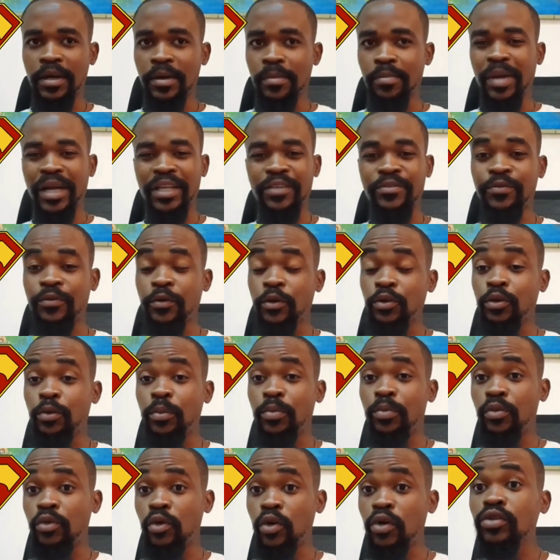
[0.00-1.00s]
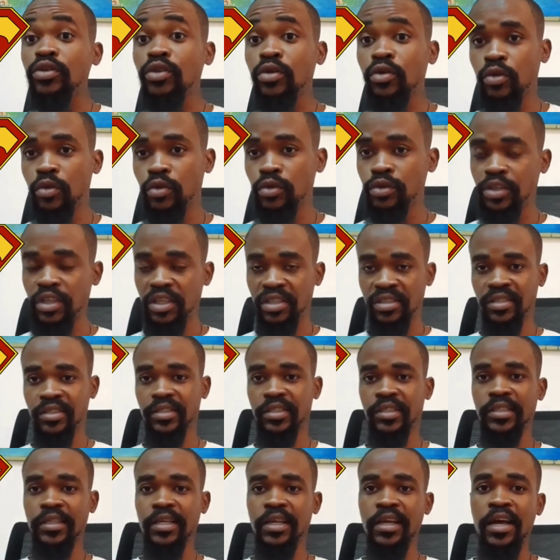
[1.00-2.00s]
But for the broader
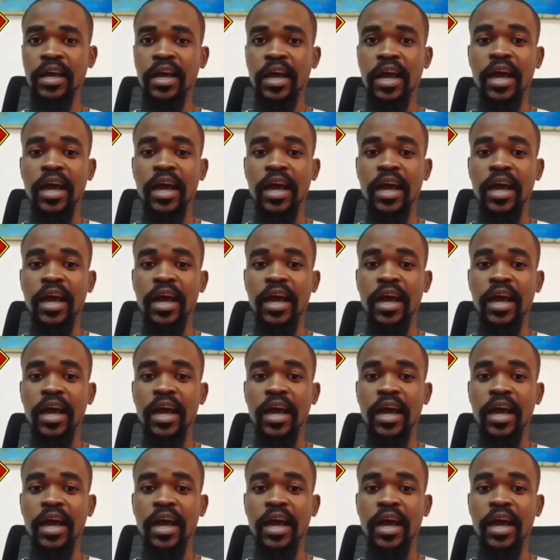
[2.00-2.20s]
audience